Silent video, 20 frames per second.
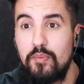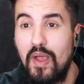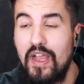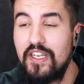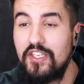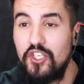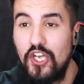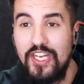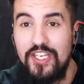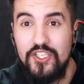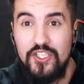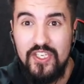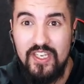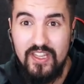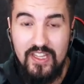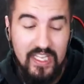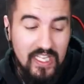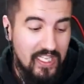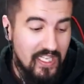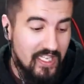by
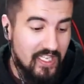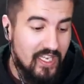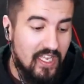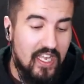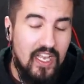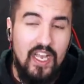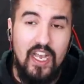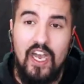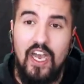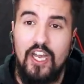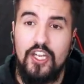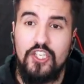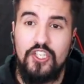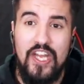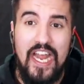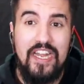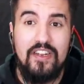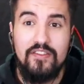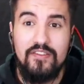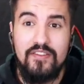changing the
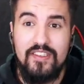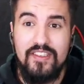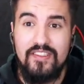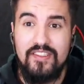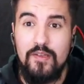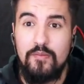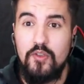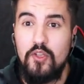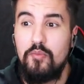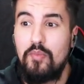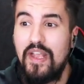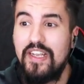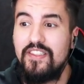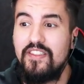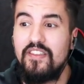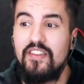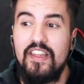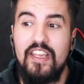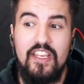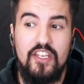channel system, you
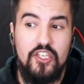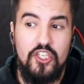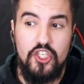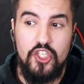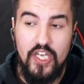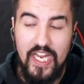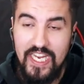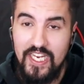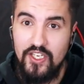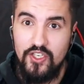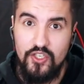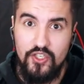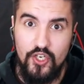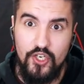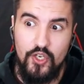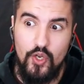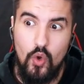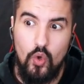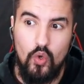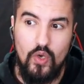basically can change
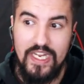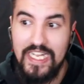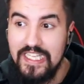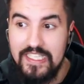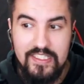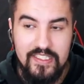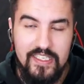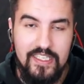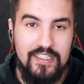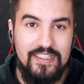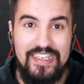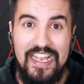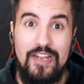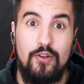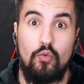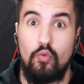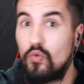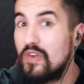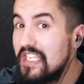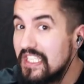your instance
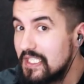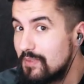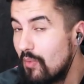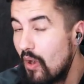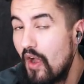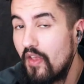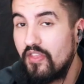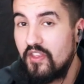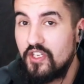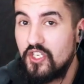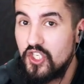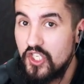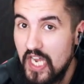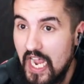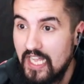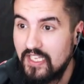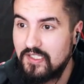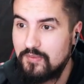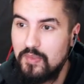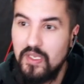and respawn the
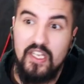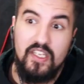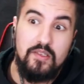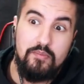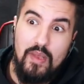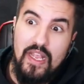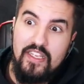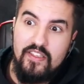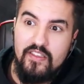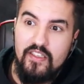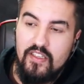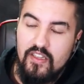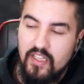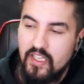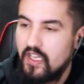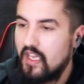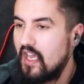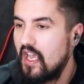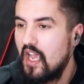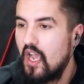chest, because
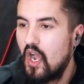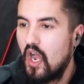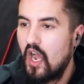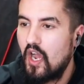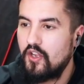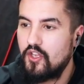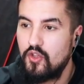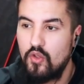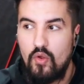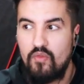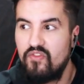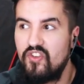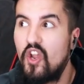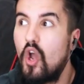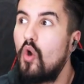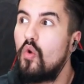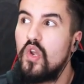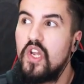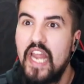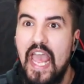basically you have
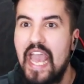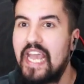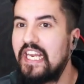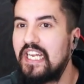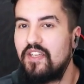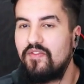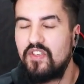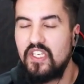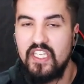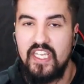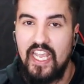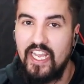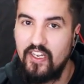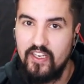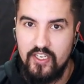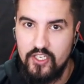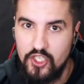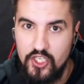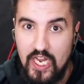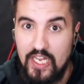no negative to
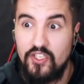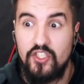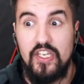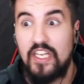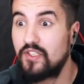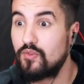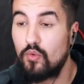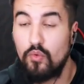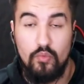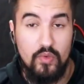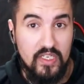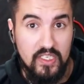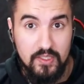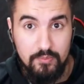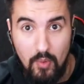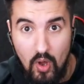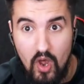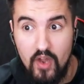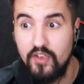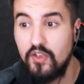gaining chests. Chests will
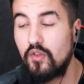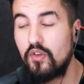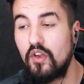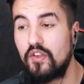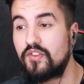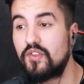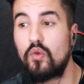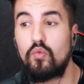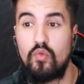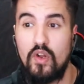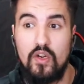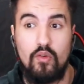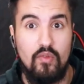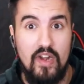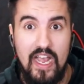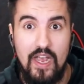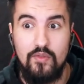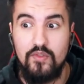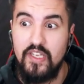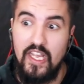respawn. You can also run
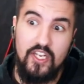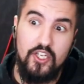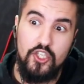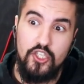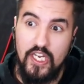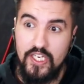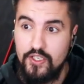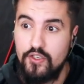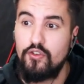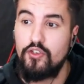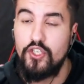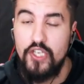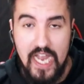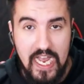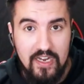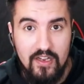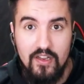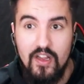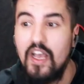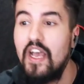around and change your
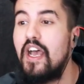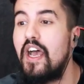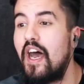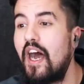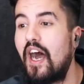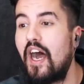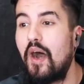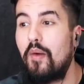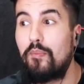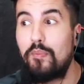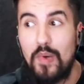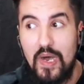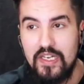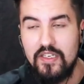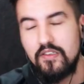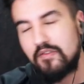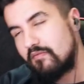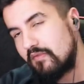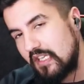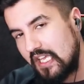channel,
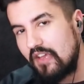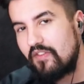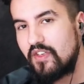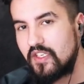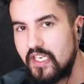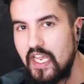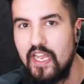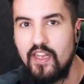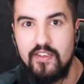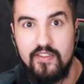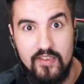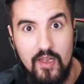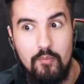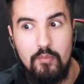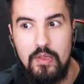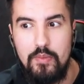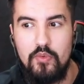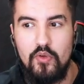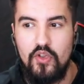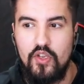but give and take, some
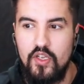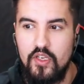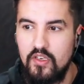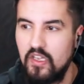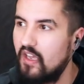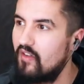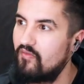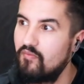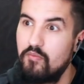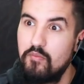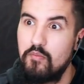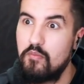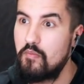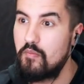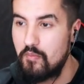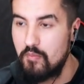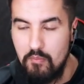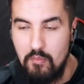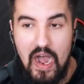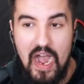people could have
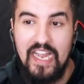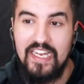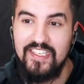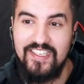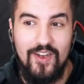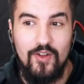mined